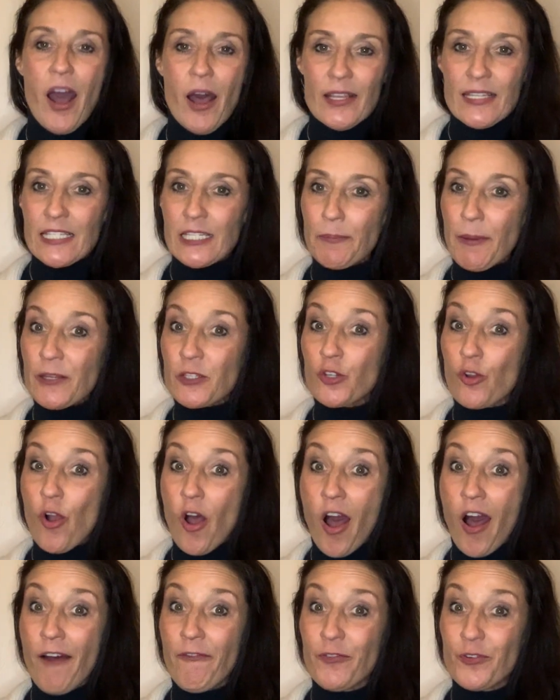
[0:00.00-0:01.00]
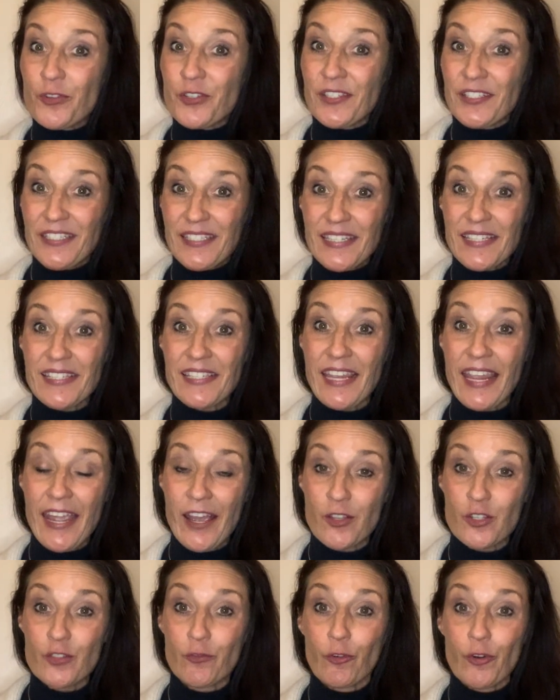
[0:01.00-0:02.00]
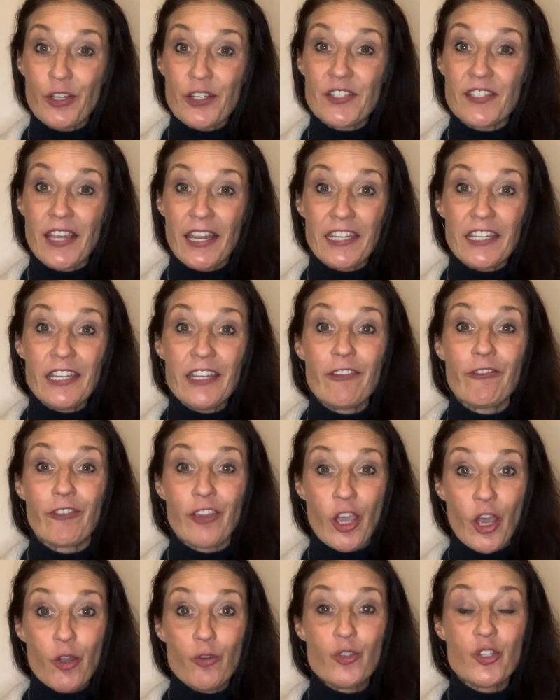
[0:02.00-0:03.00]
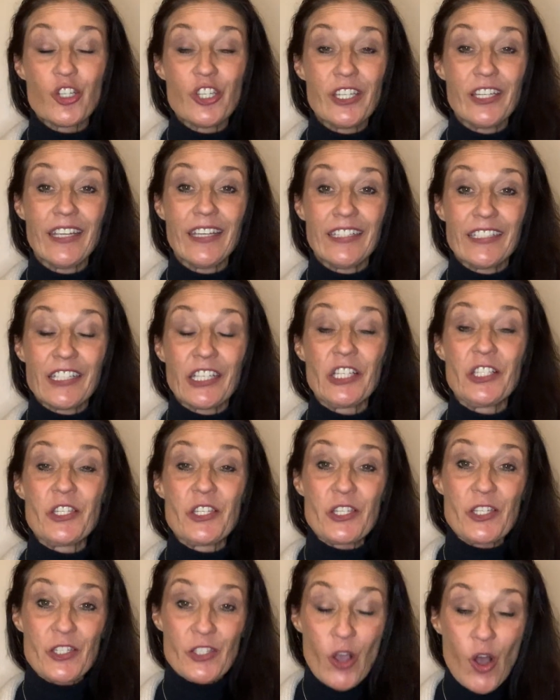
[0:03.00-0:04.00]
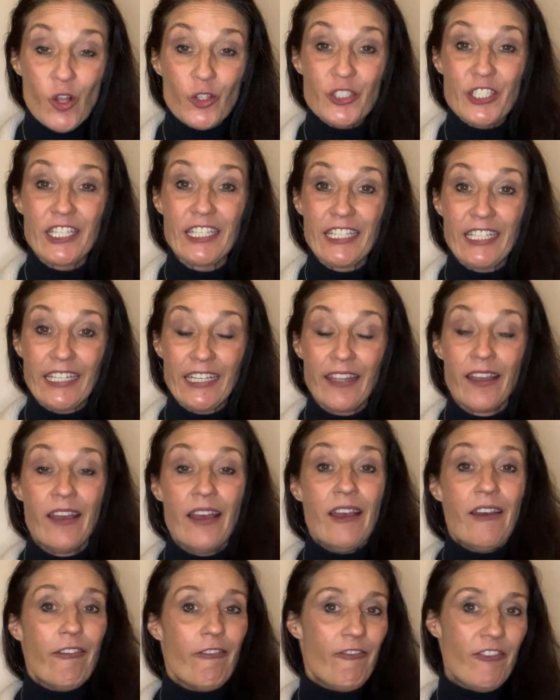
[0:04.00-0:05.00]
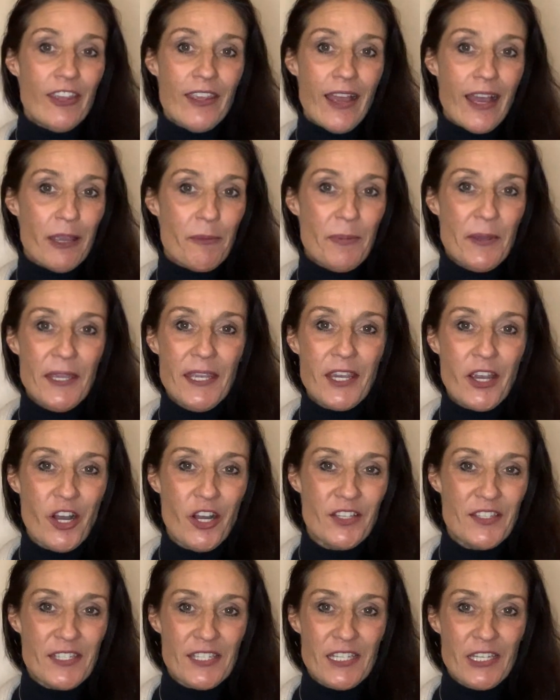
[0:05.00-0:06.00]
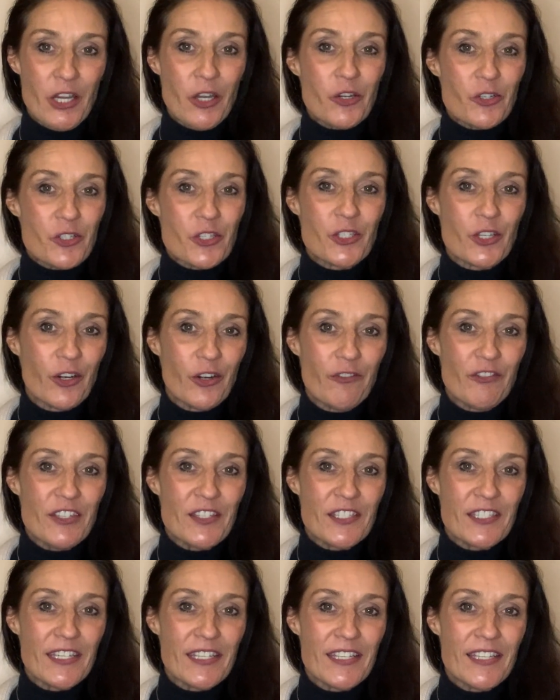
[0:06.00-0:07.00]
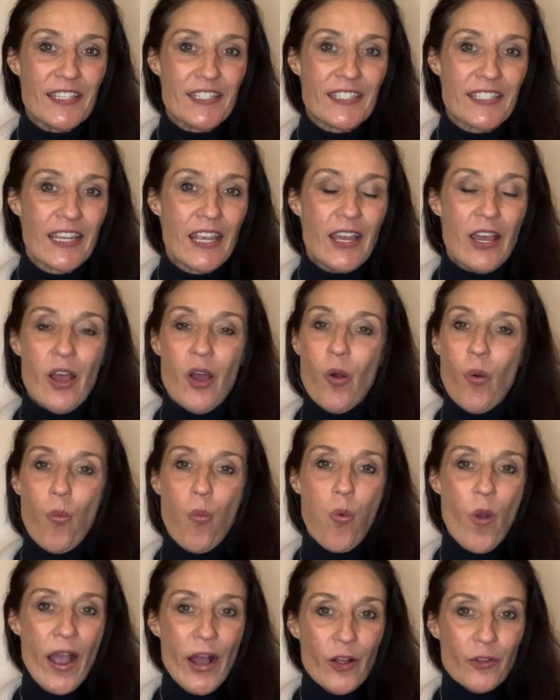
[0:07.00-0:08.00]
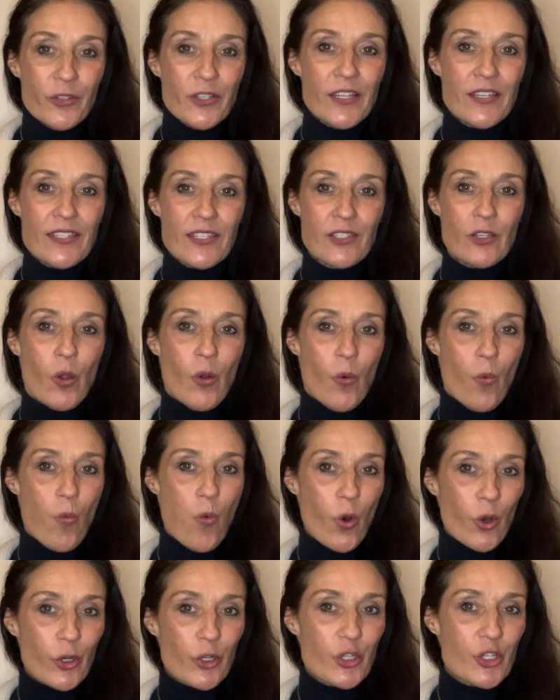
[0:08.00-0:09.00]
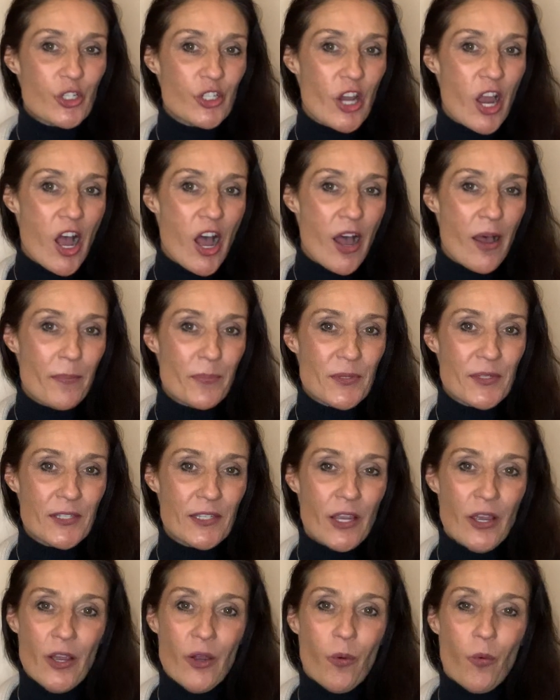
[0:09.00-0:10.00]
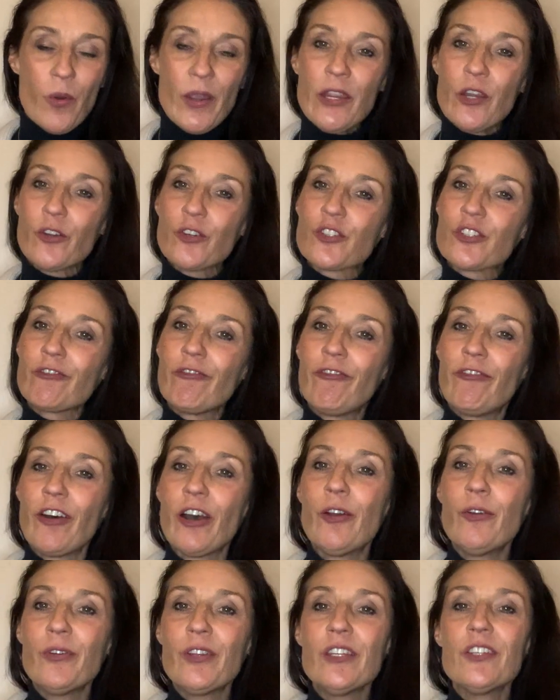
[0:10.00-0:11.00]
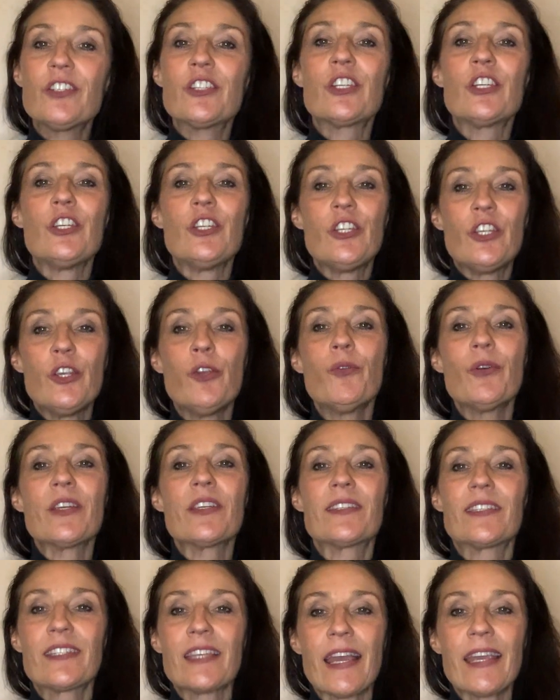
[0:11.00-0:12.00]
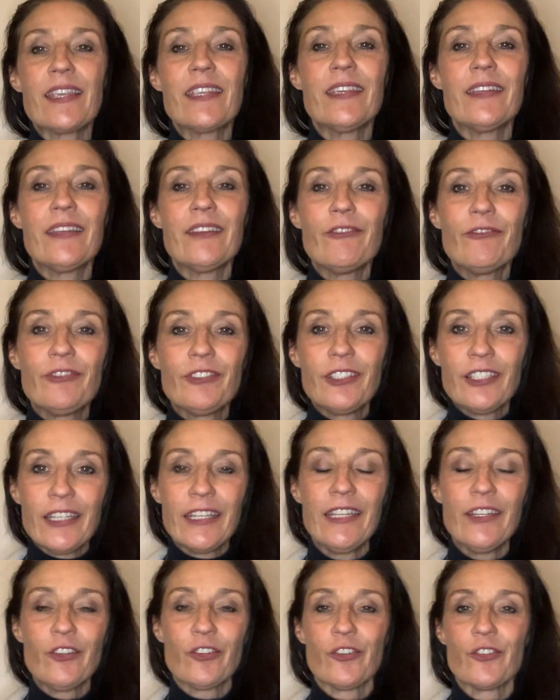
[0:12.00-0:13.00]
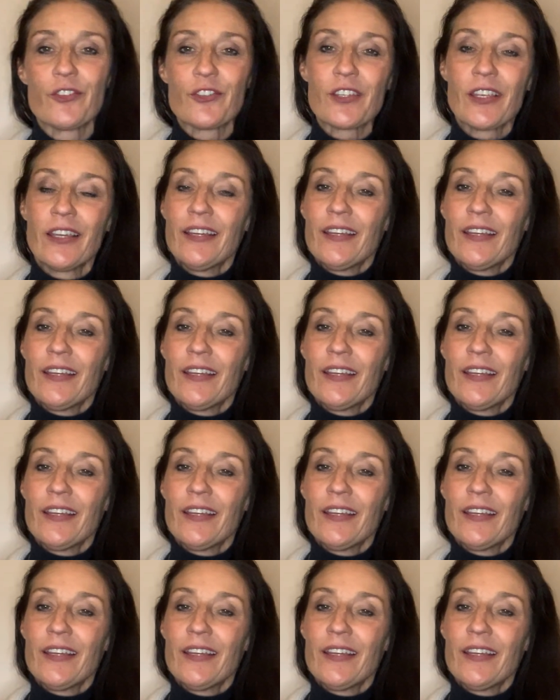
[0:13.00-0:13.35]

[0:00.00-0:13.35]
special offers and discounts for executive coaching and consulting, VIP concierge services, wellness workshops. We are devoted to you executive leaders